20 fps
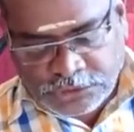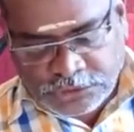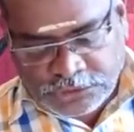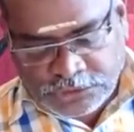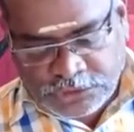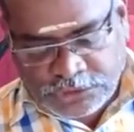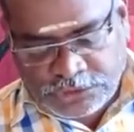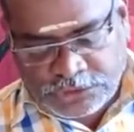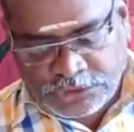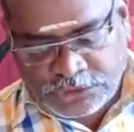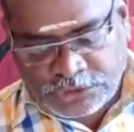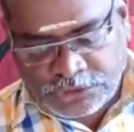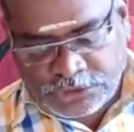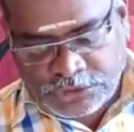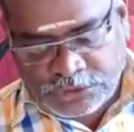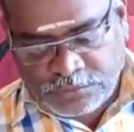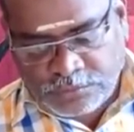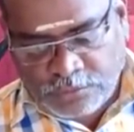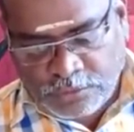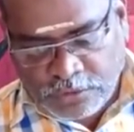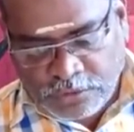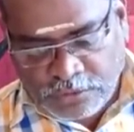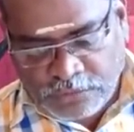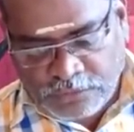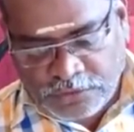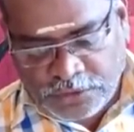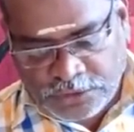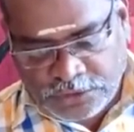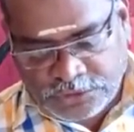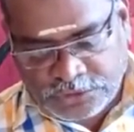The Six Sigma
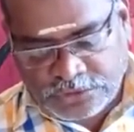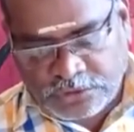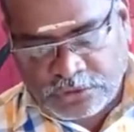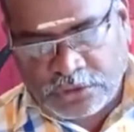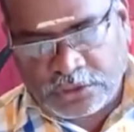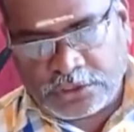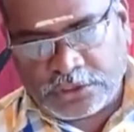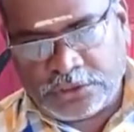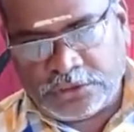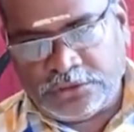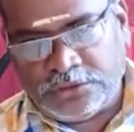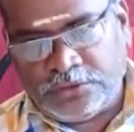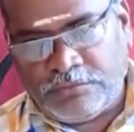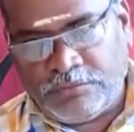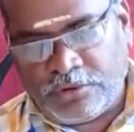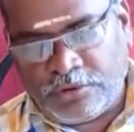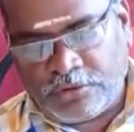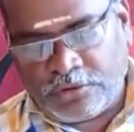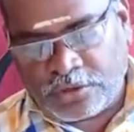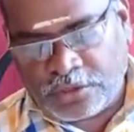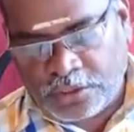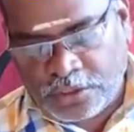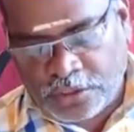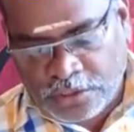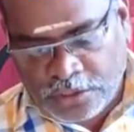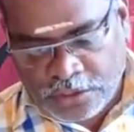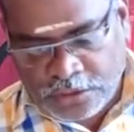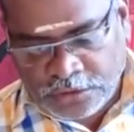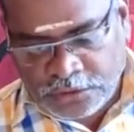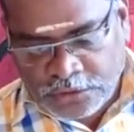were started the
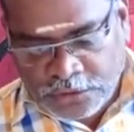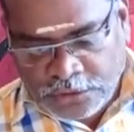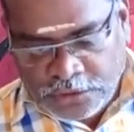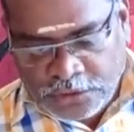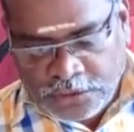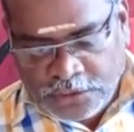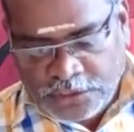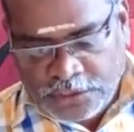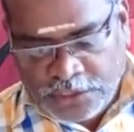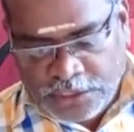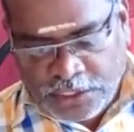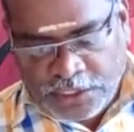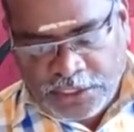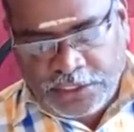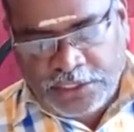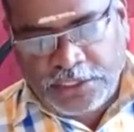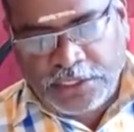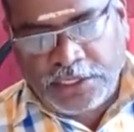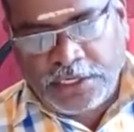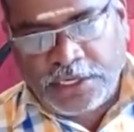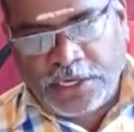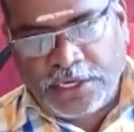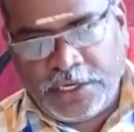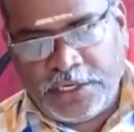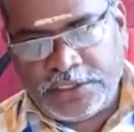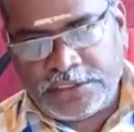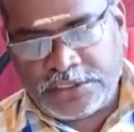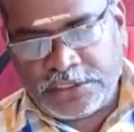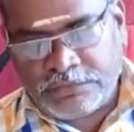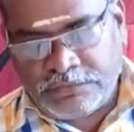Motorola in
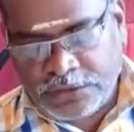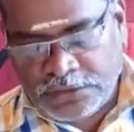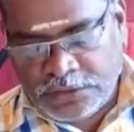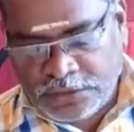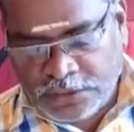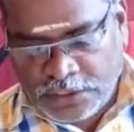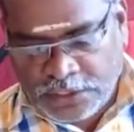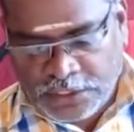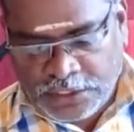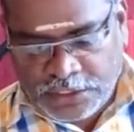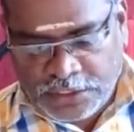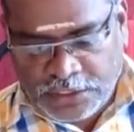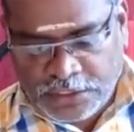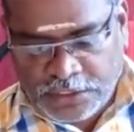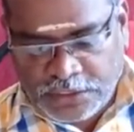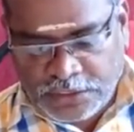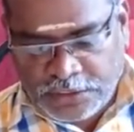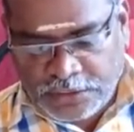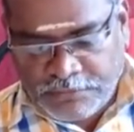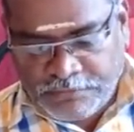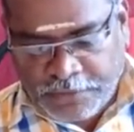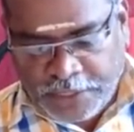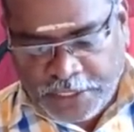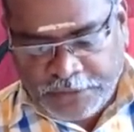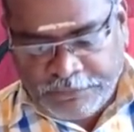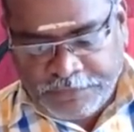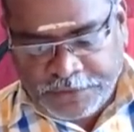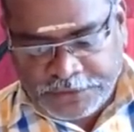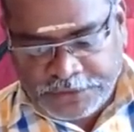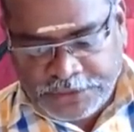1987 and in
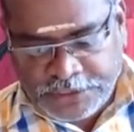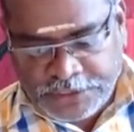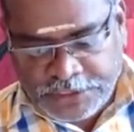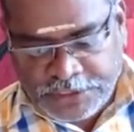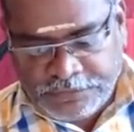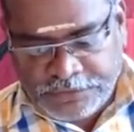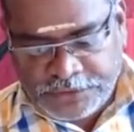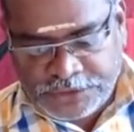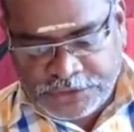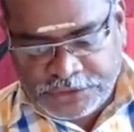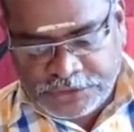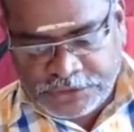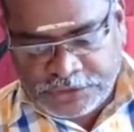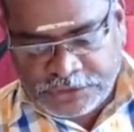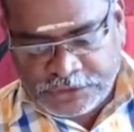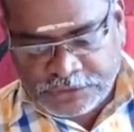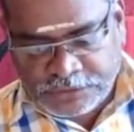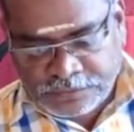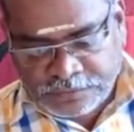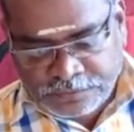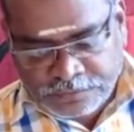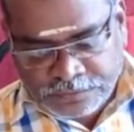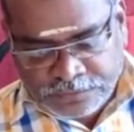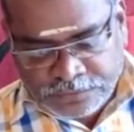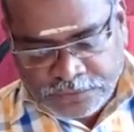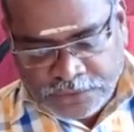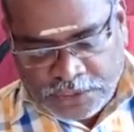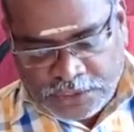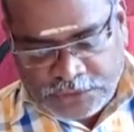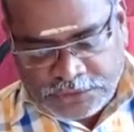manufacturing divisions,
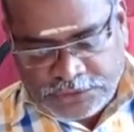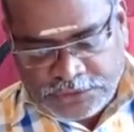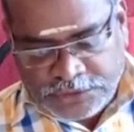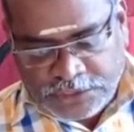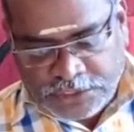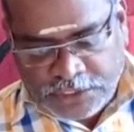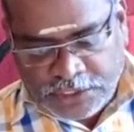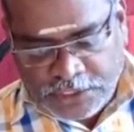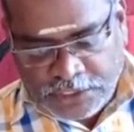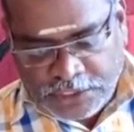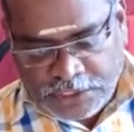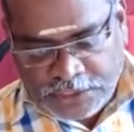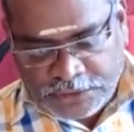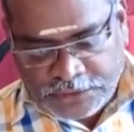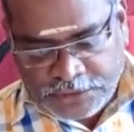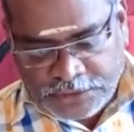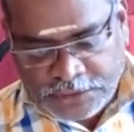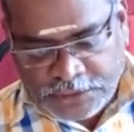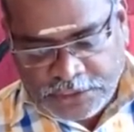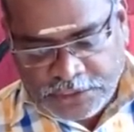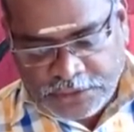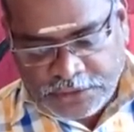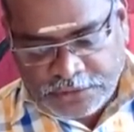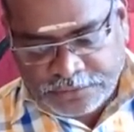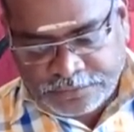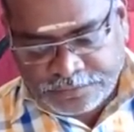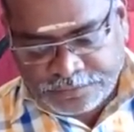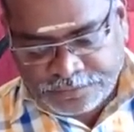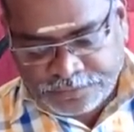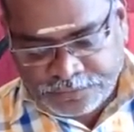and General Electric
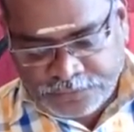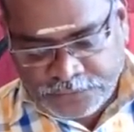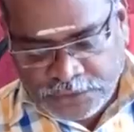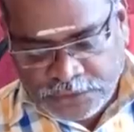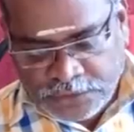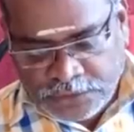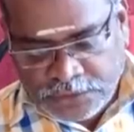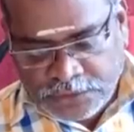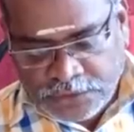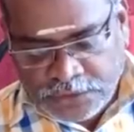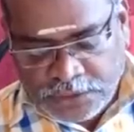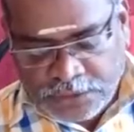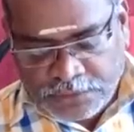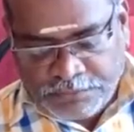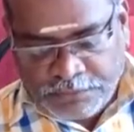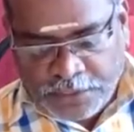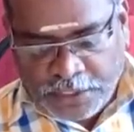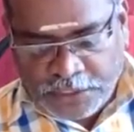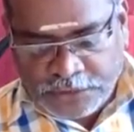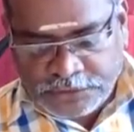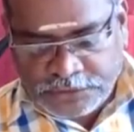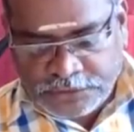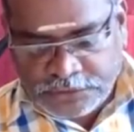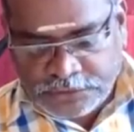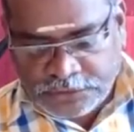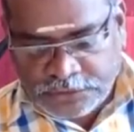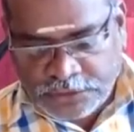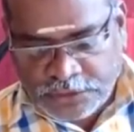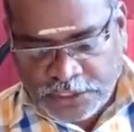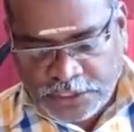and Enterprise
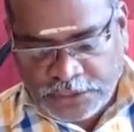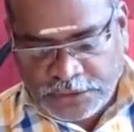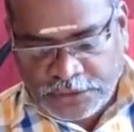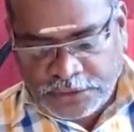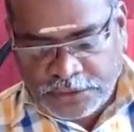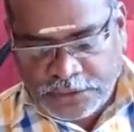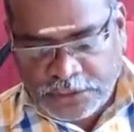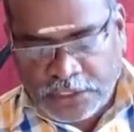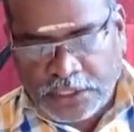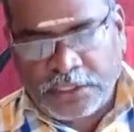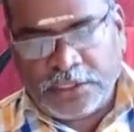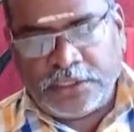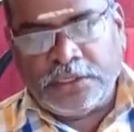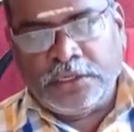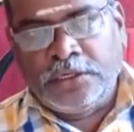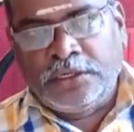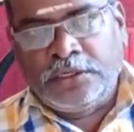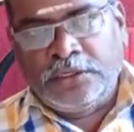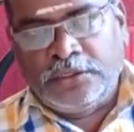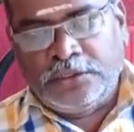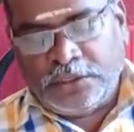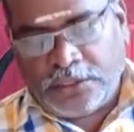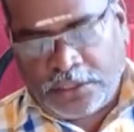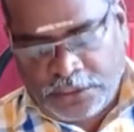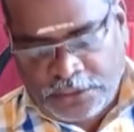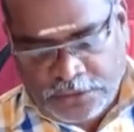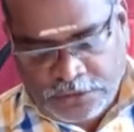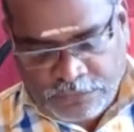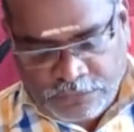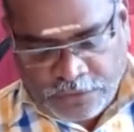in
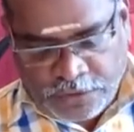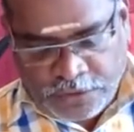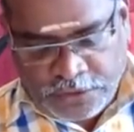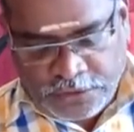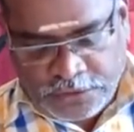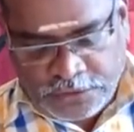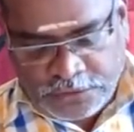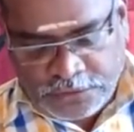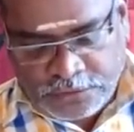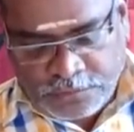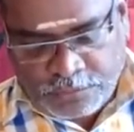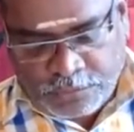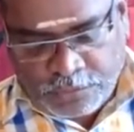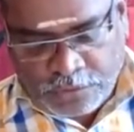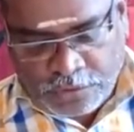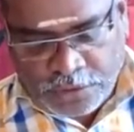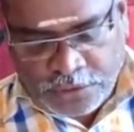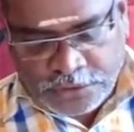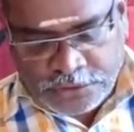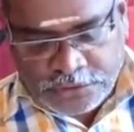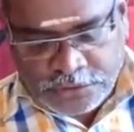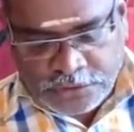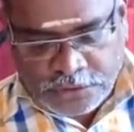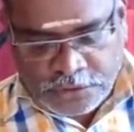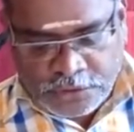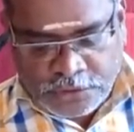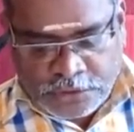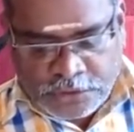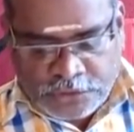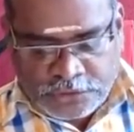1995 is the products.
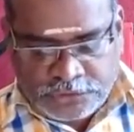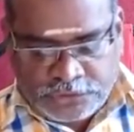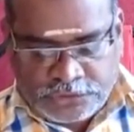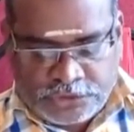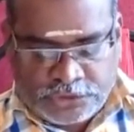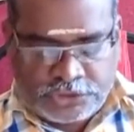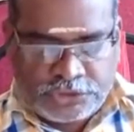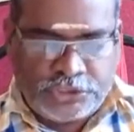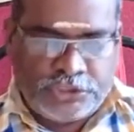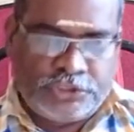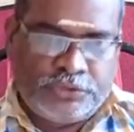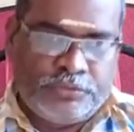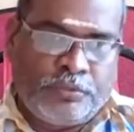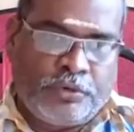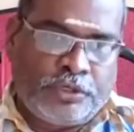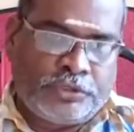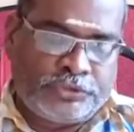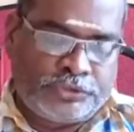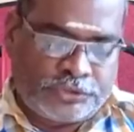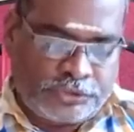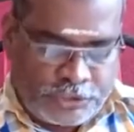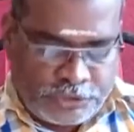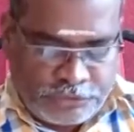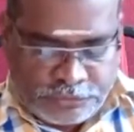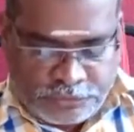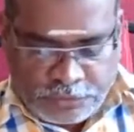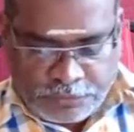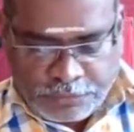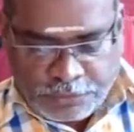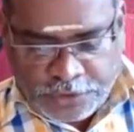Six Sigma strive
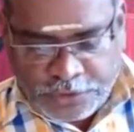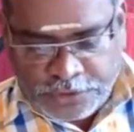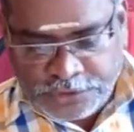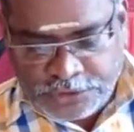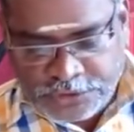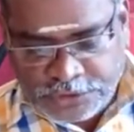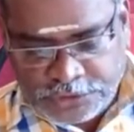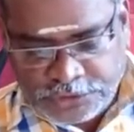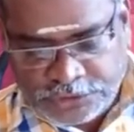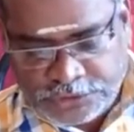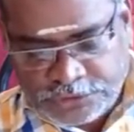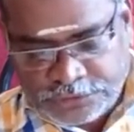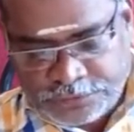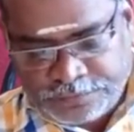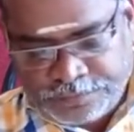the predictions